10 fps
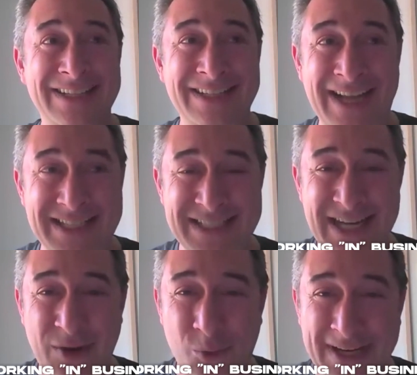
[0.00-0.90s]
got
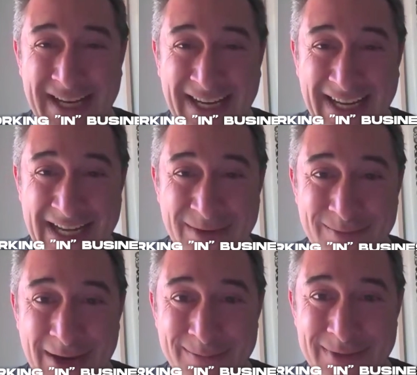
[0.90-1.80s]
stuck working in
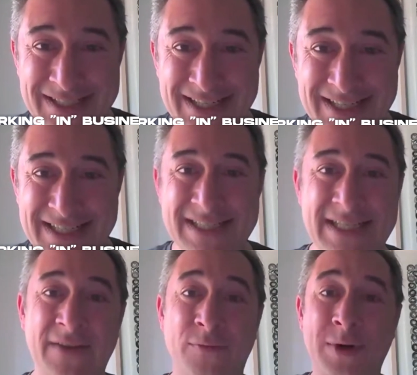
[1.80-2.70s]
my business
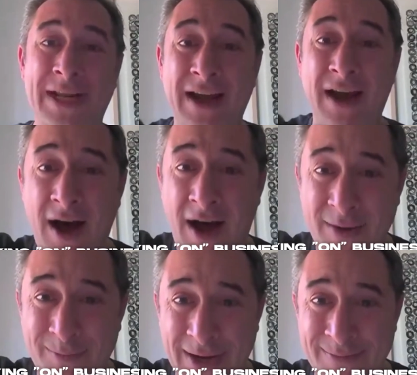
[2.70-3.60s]
instead of working
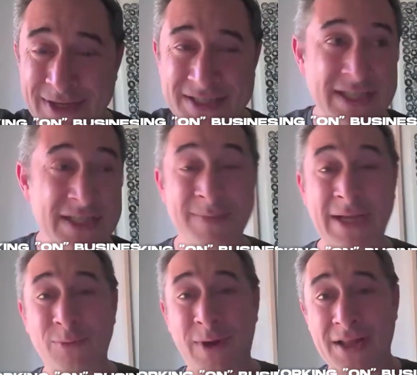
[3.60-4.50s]
on my business.
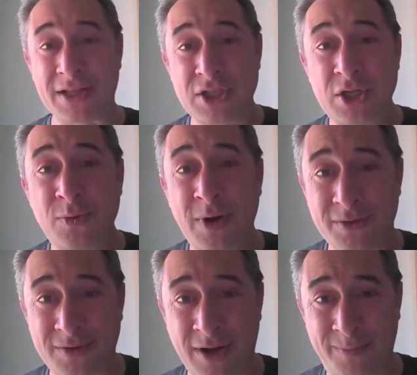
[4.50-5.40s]
Meanwhile, the two
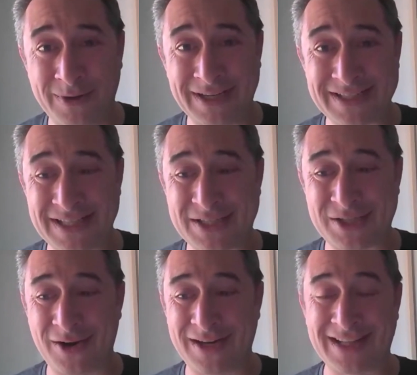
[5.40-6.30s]
other companies that
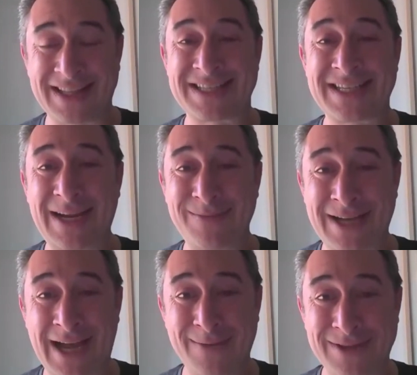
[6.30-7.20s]
started at the same
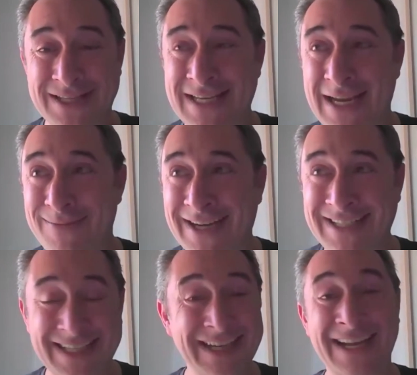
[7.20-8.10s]
time with the same
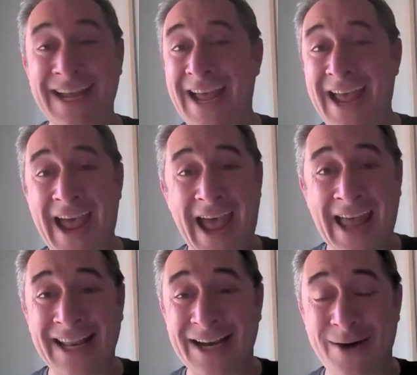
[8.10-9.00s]
idea
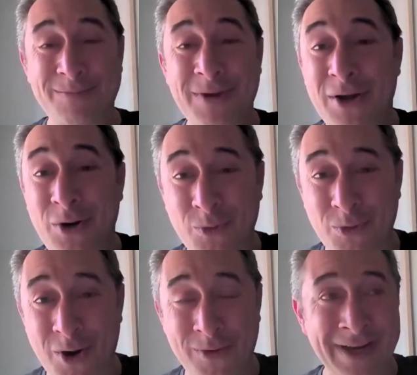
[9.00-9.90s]
ended up
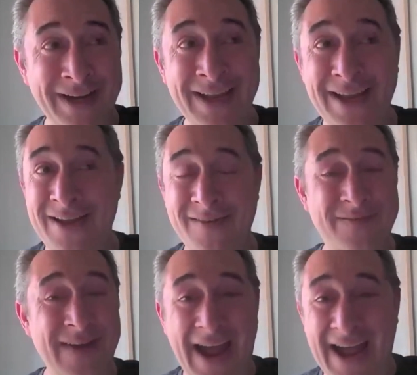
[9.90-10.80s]
growing
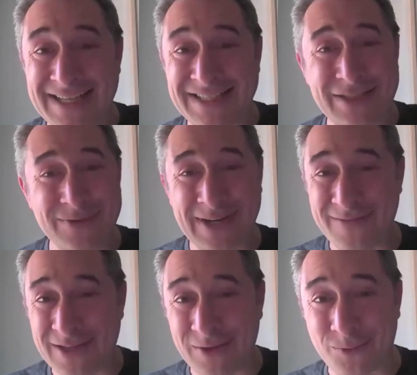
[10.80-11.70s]
fast, doing
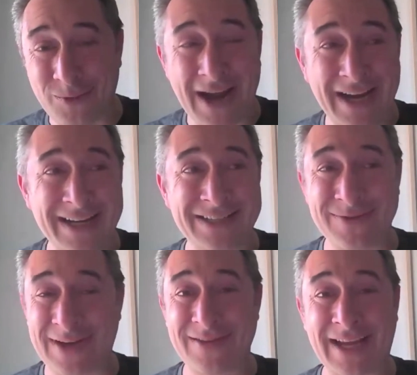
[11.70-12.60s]
everything right,
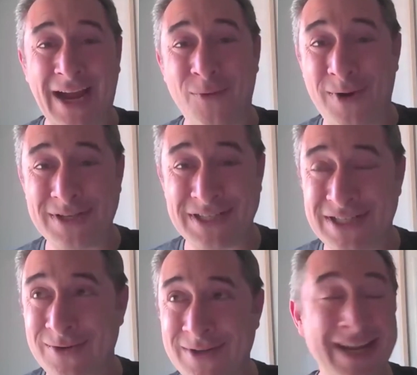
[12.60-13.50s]
doing everything I wasn't
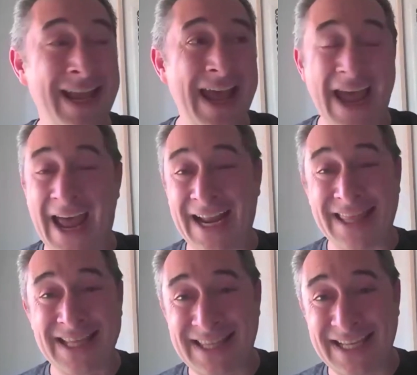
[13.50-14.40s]
doing. And I
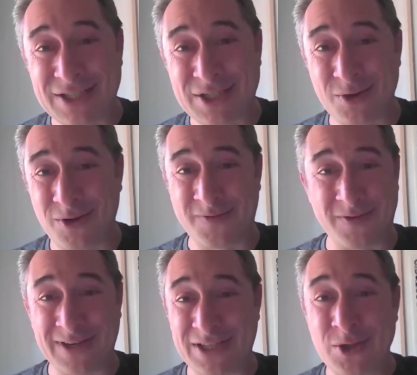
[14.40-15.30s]
think they each sold
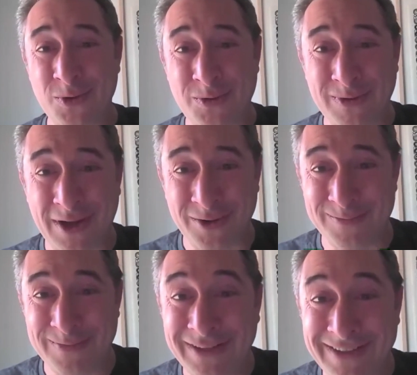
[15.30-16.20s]
for like $200 or $300
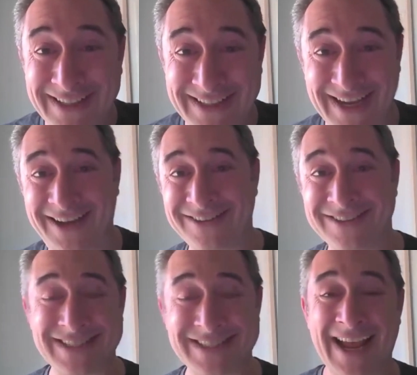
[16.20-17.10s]
million.
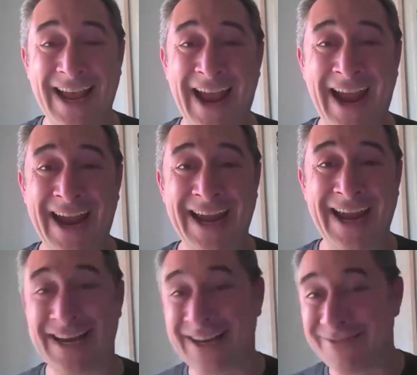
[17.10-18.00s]

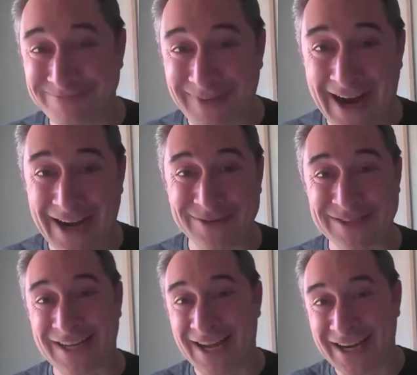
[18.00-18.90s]
And mine
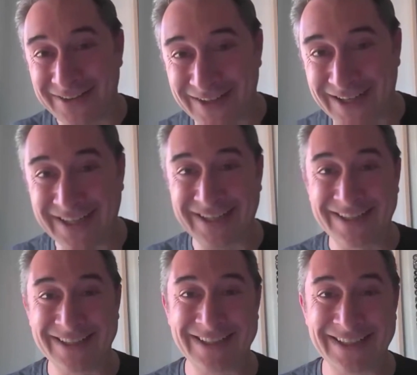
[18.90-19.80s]
was kind of,
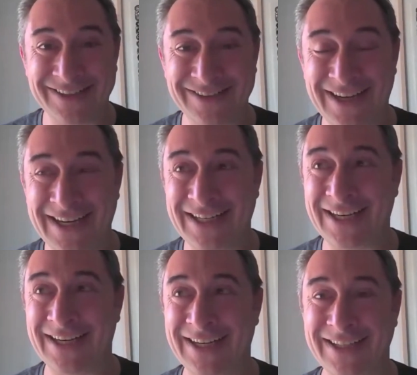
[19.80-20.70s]
ended
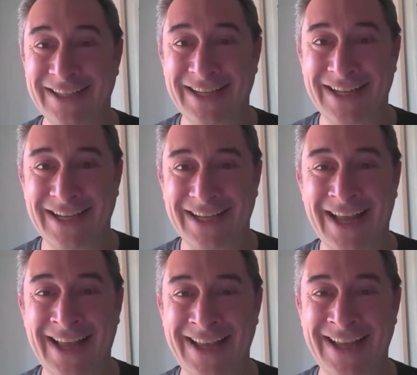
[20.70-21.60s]
in a
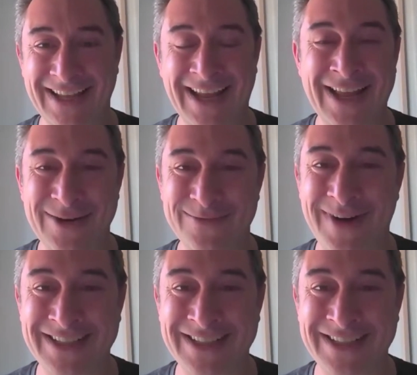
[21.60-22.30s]
in a